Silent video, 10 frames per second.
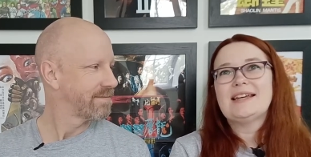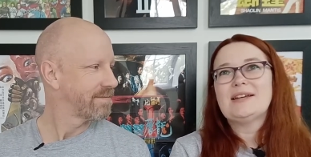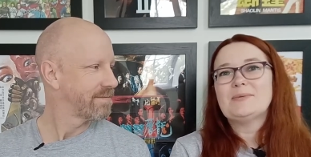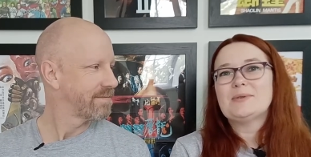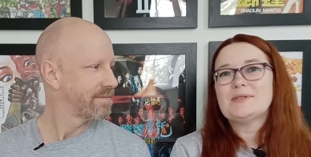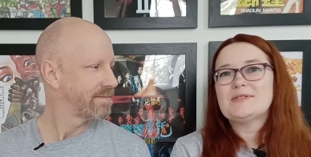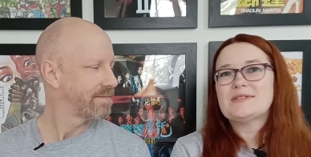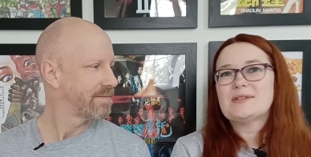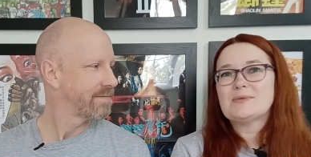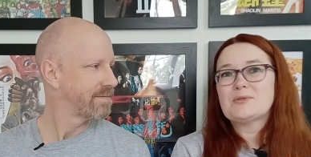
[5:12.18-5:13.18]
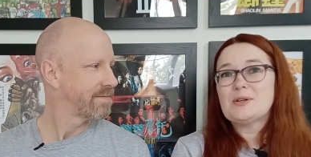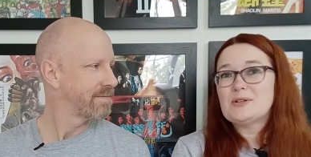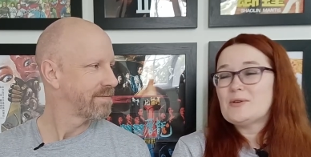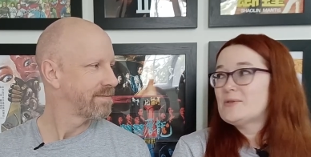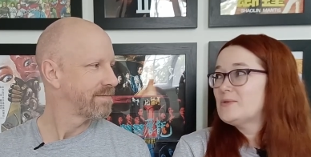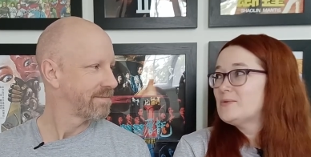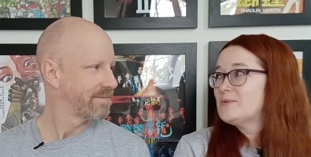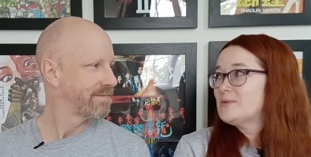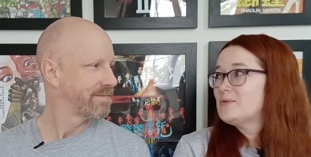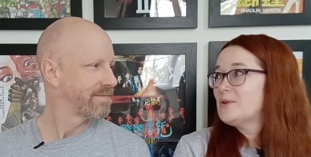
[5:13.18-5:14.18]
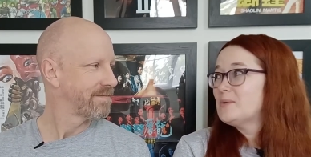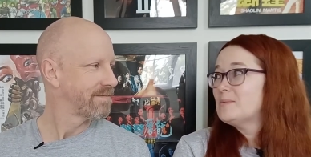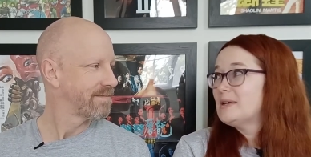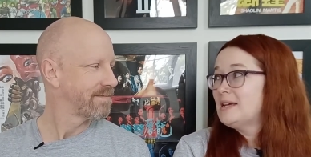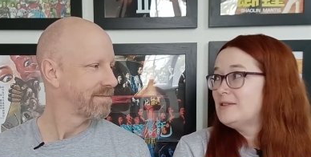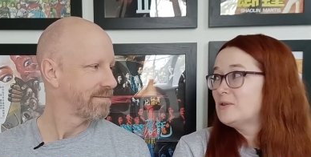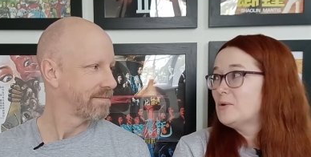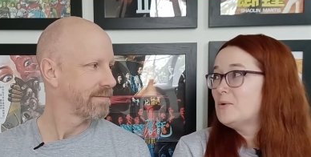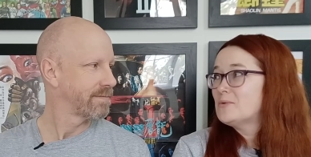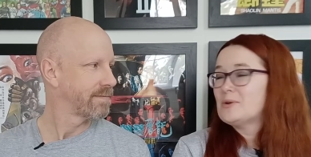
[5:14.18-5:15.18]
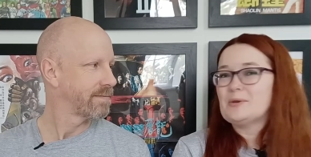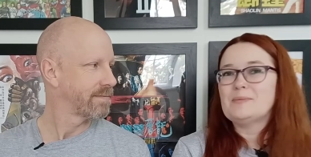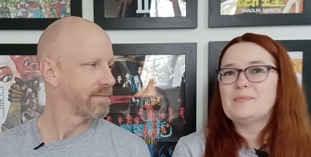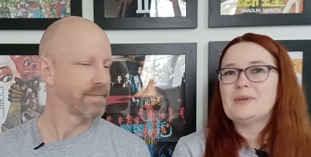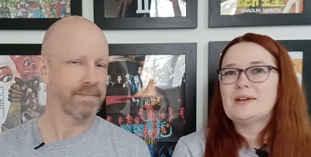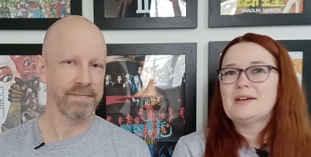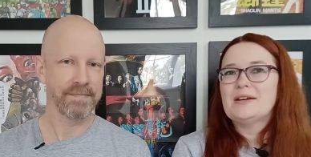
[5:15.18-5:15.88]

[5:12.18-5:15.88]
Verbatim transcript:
Speaker 1: it was there was quite a lot of the film in the courtroom,